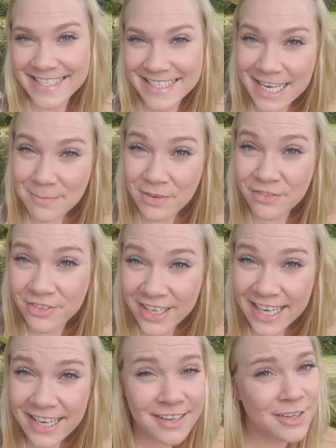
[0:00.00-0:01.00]
Set up a
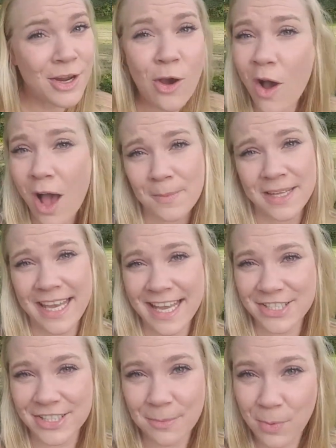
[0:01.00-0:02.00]
free, no
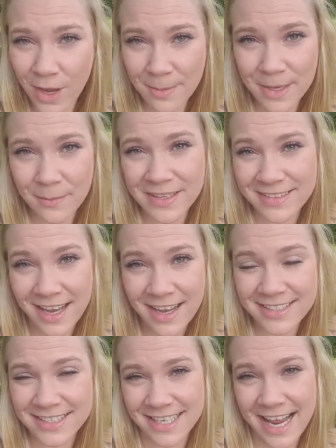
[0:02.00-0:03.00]
obligation appointment with
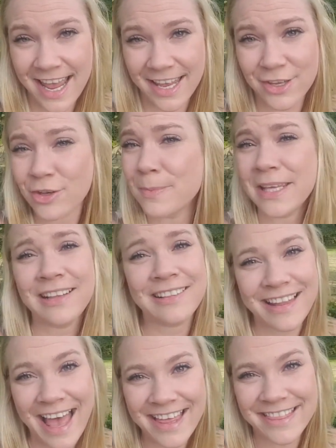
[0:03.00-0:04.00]
Todd today. You'll be
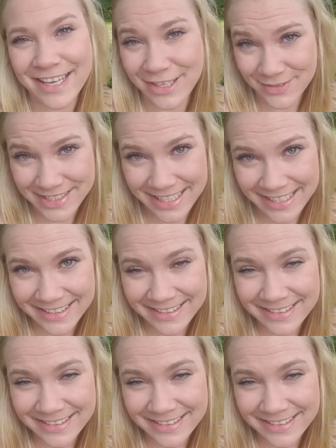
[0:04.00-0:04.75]
glad that you did.